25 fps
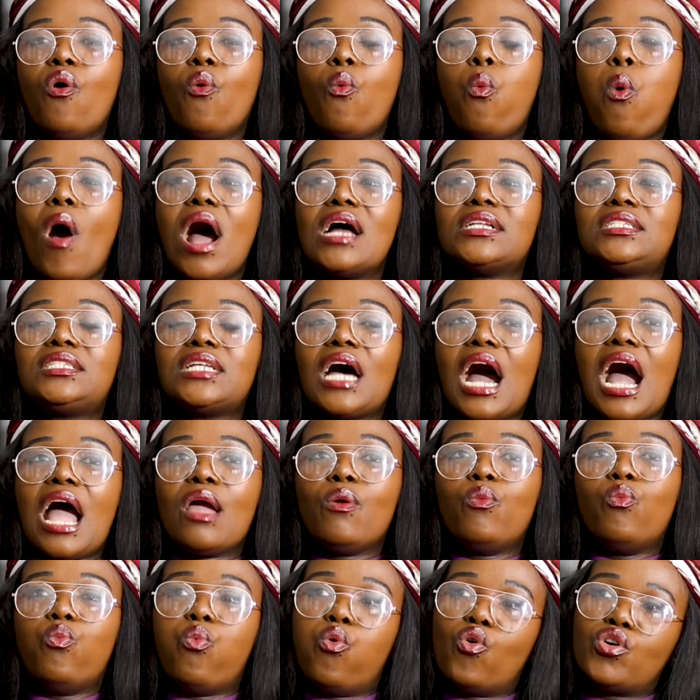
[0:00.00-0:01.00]
what I
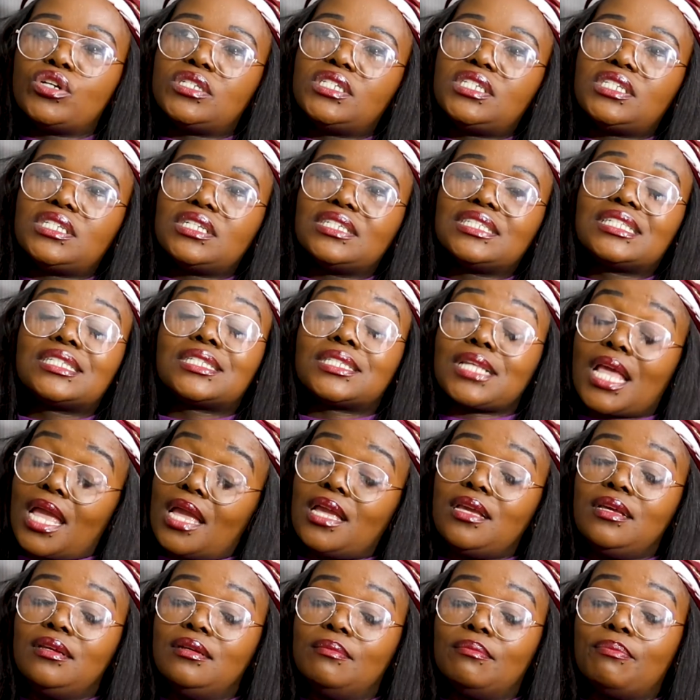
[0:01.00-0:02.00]
would
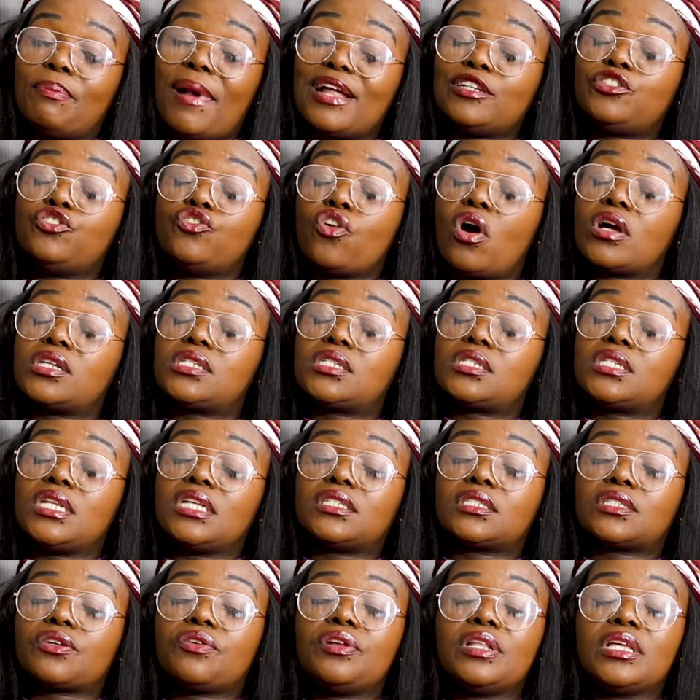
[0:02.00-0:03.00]
say, but not
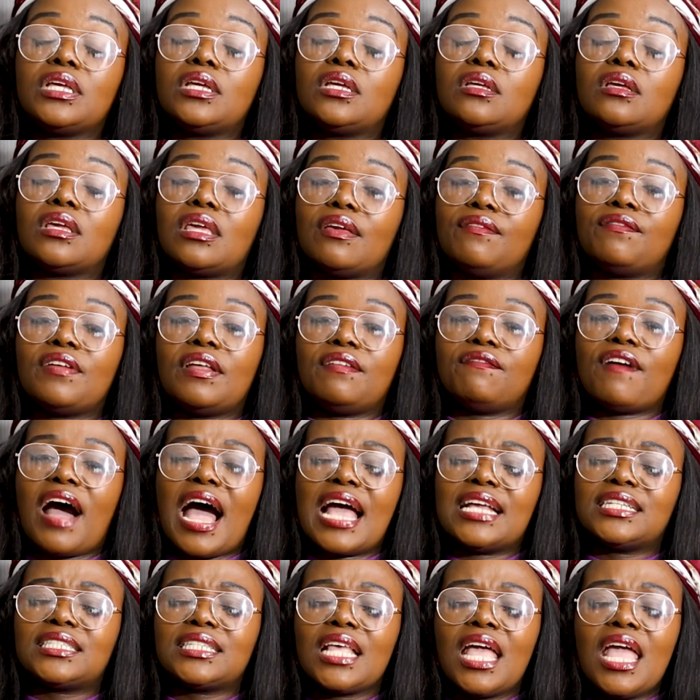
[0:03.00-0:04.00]
necessarily give
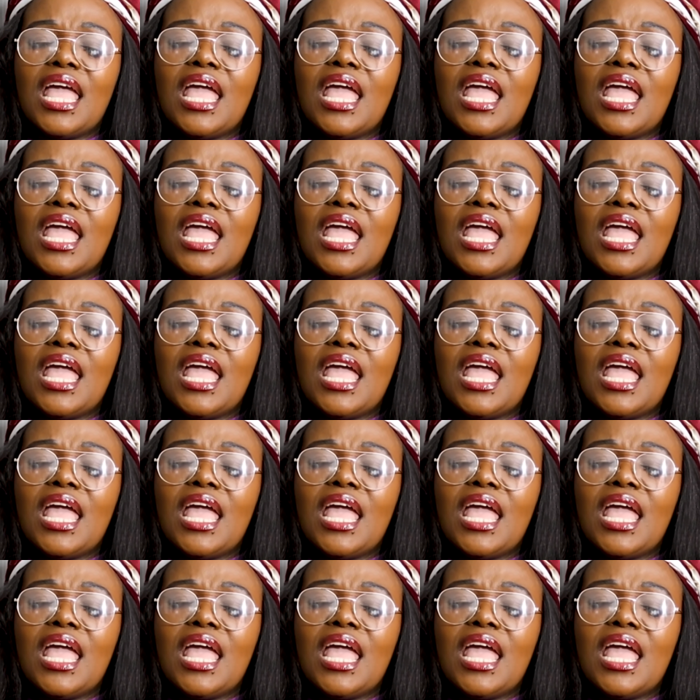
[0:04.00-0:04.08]
advice,